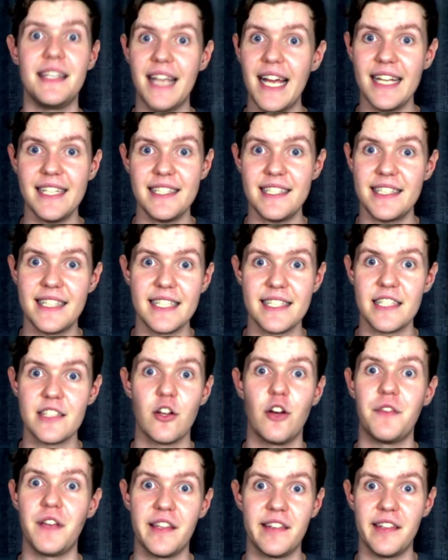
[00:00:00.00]
Yes, this is
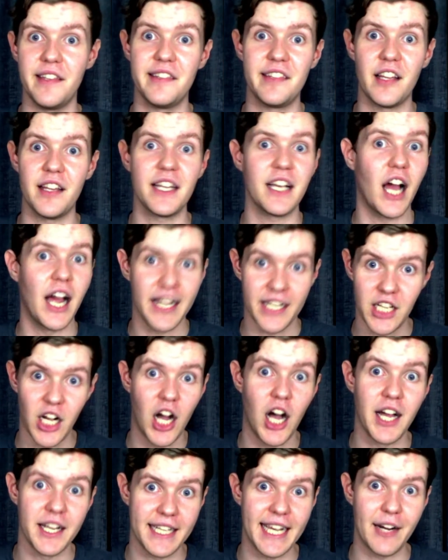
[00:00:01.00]
obviously something I
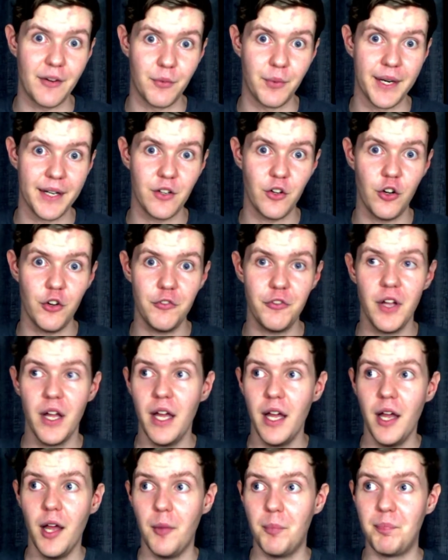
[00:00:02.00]
can't get rid of,
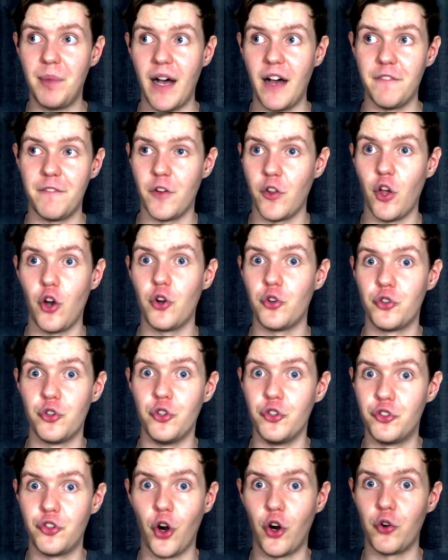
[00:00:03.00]
but for those
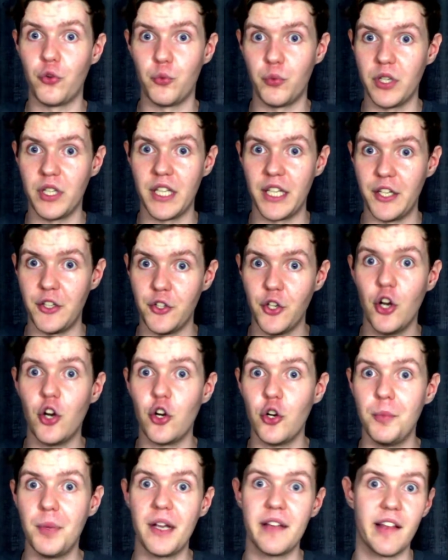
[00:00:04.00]
who don't really
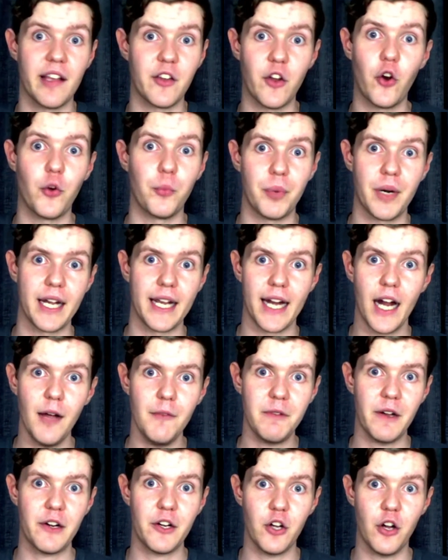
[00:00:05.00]
know, because I don't bring it
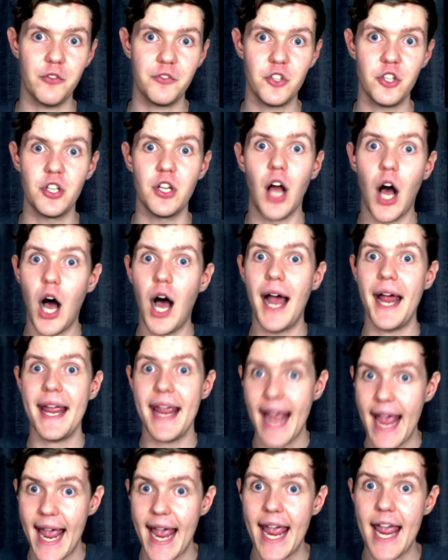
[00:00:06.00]
up very often,
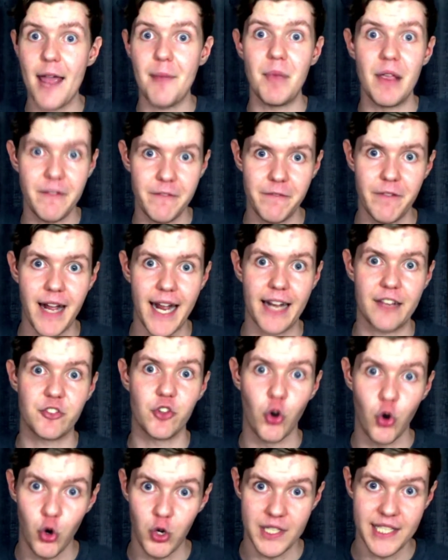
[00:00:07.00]
I am in
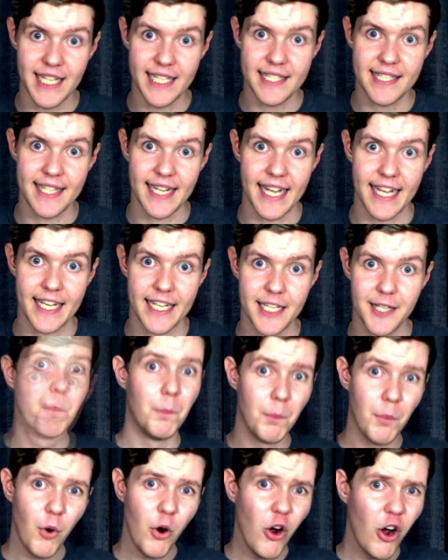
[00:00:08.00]
fact autistic.
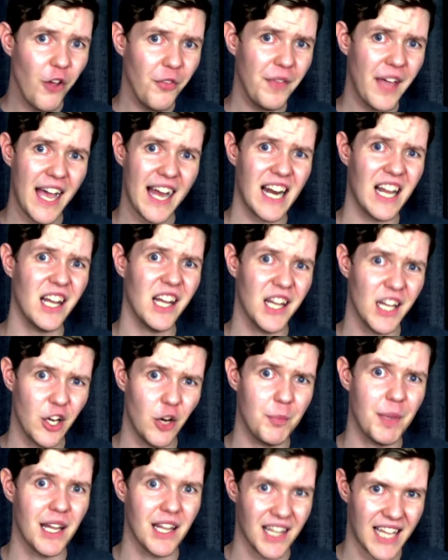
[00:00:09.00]
More on that a
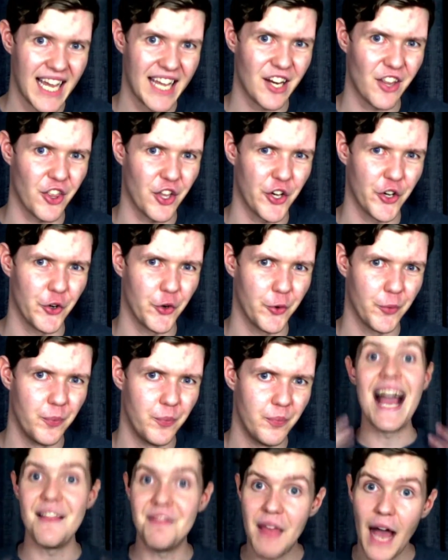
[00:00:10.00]
little bit later though.
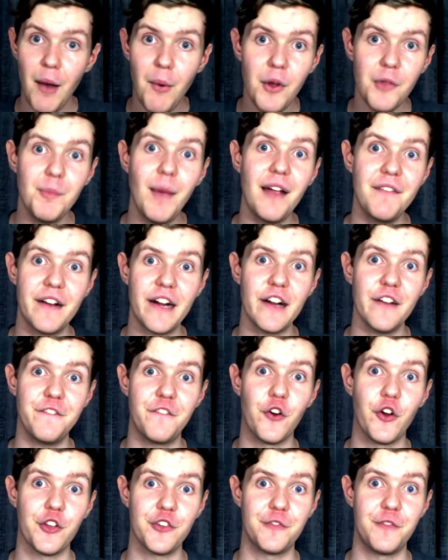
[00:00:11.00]
And that was my very
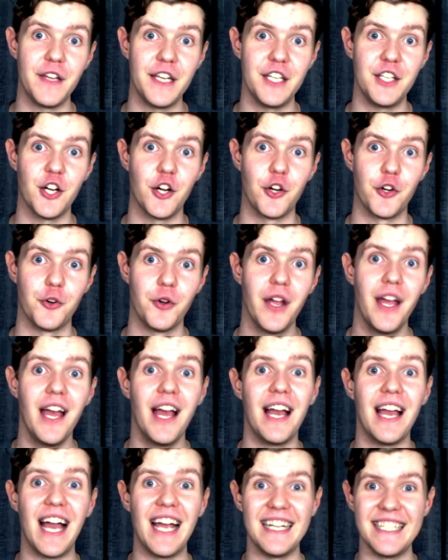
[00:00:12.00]
first video.
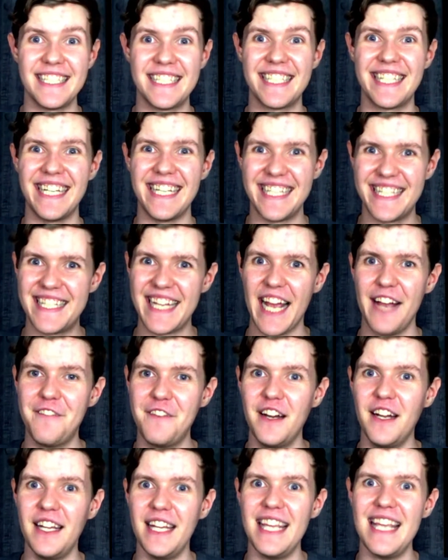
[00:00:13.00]
It's
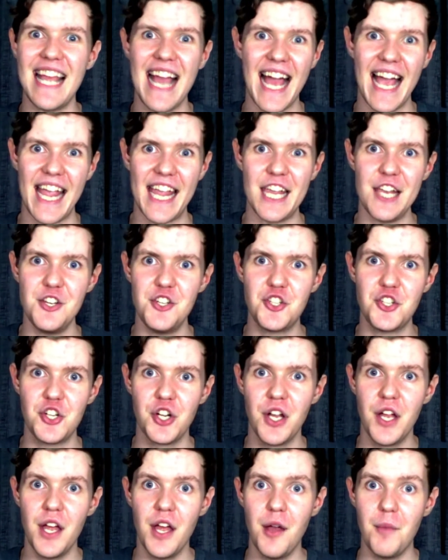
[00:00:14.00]
definitely
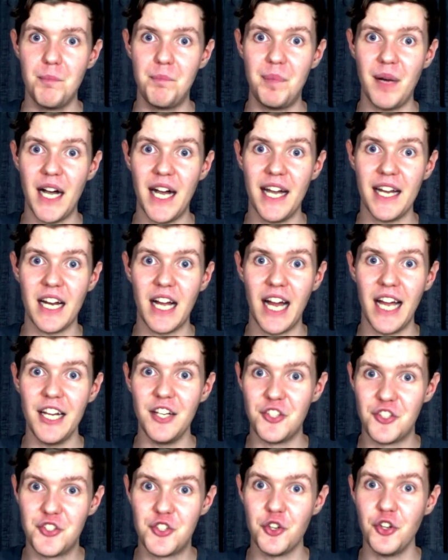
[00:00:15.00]
aged, but
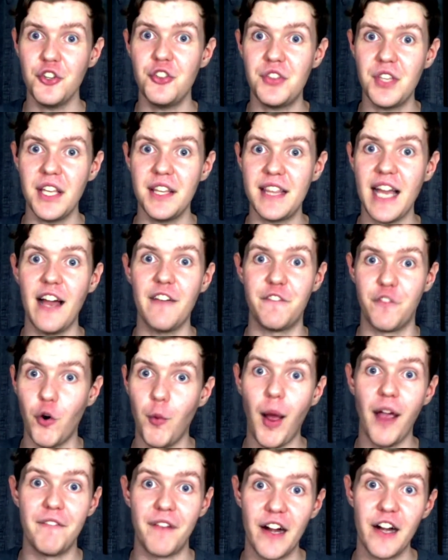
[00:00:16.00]
I do think that
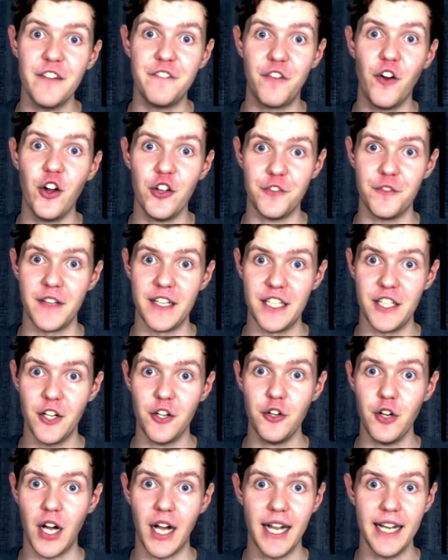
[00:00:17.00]
for my very first
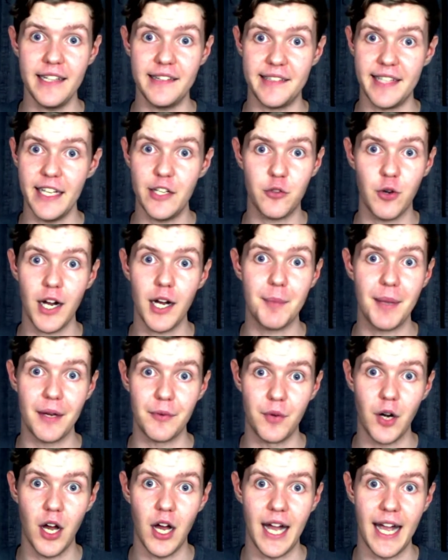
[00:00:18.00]
video, I did quite a
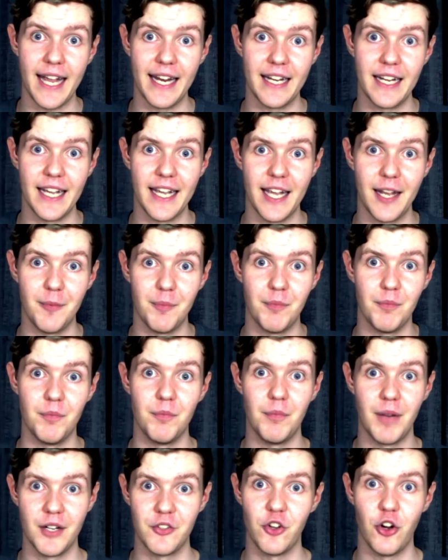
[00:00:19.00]
bit right, and
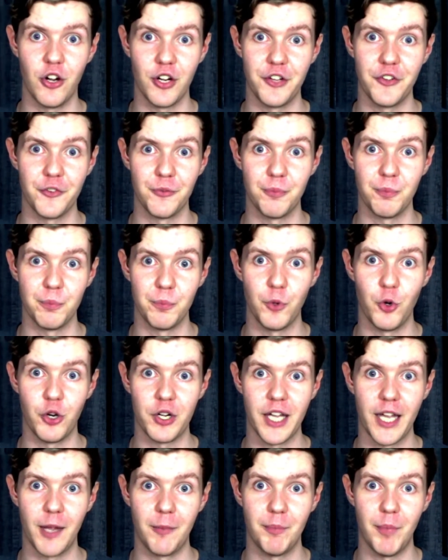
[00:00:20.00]
my dog is
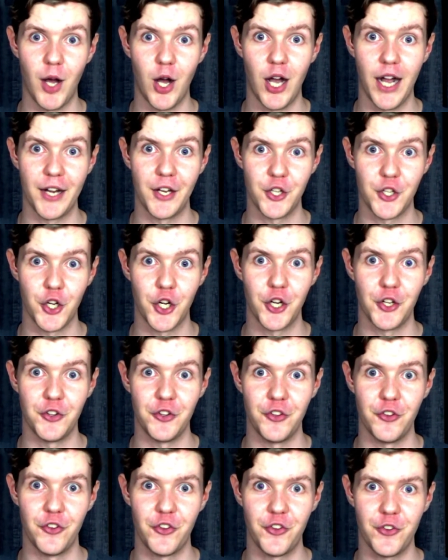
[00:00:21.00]
walking behind the
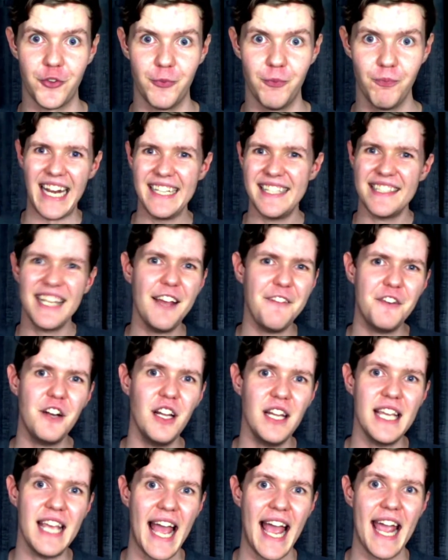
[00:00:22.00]
curtains. It's
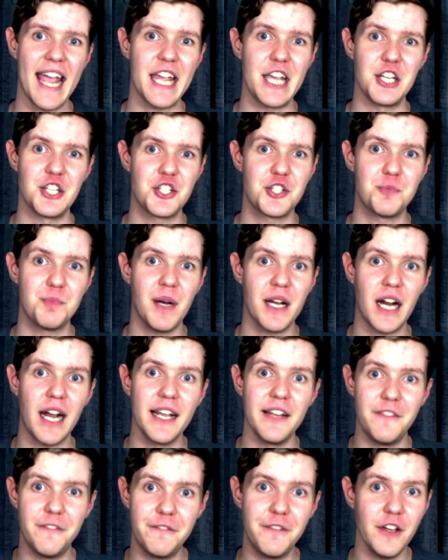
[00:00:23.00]
definitely aged, but
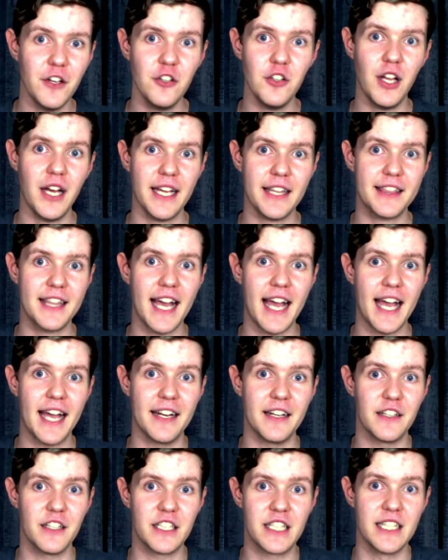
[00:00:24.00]
I feel like
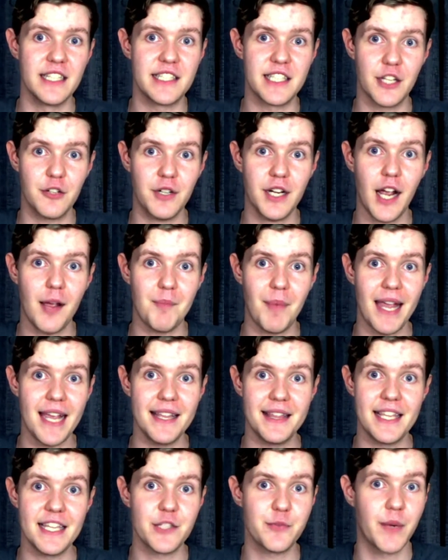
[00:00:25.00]
that, considering I
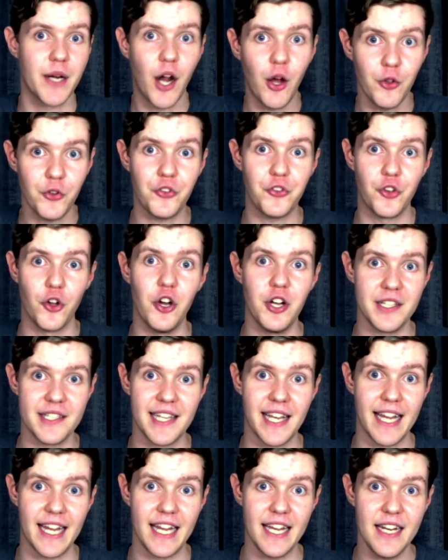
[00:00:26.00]
made this when I was
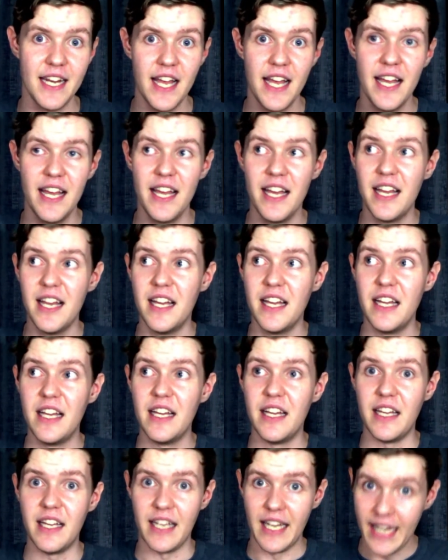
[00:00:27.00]
13,
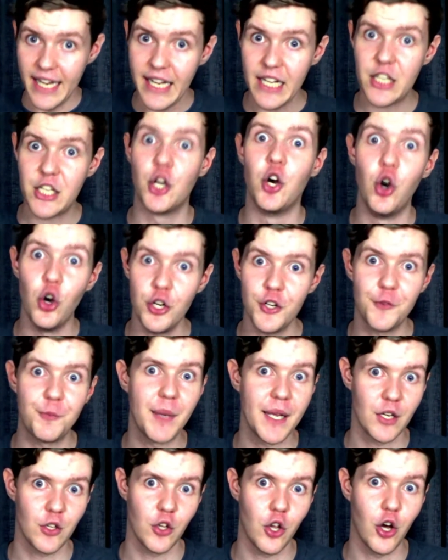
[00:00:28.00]
it could have
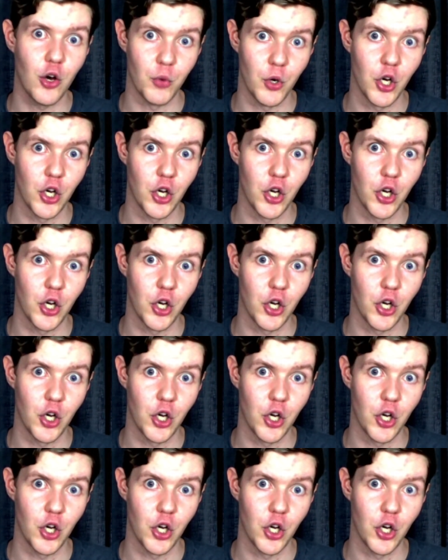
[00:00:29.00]
been a lot